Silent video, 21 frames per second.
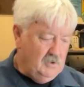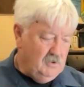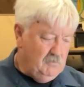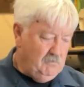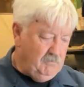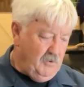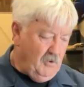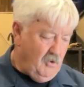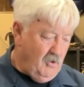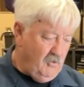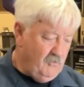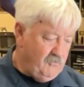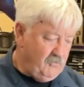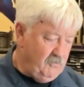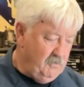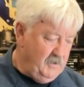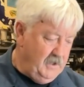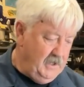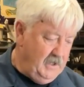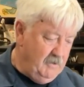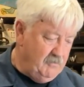Paul from
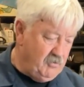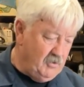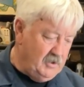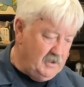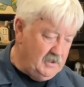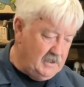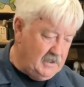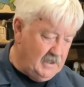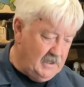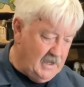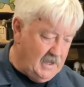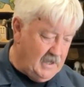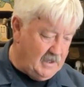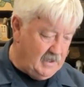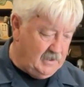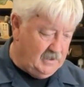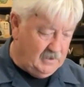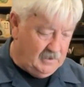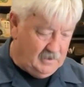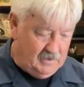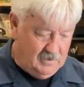Hebron,
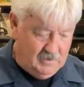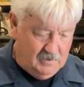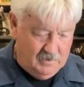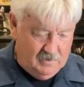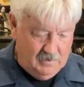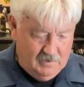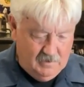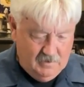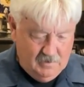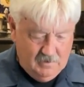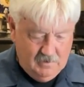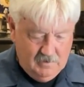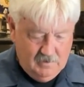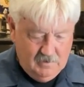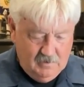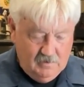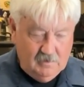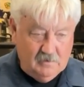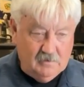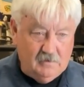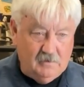Connecticut.
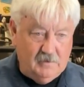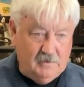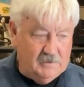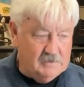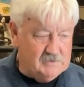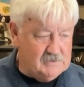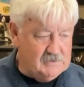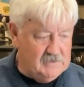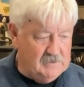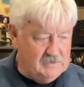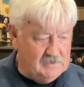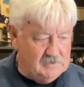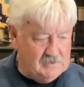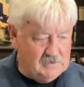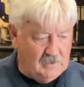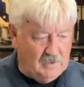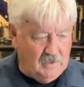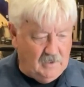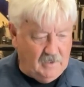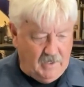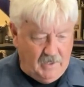This is
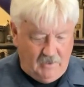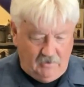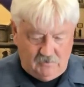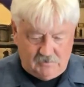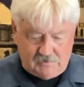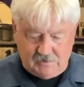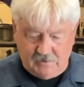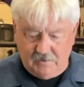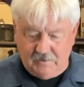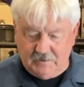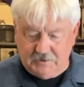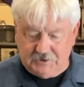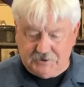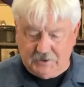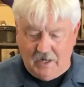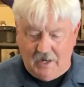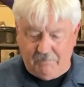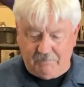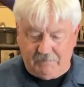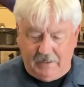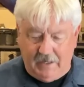Elsa the
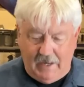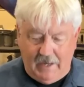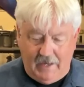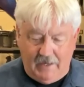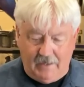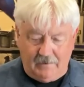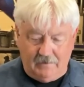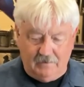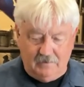shop cat.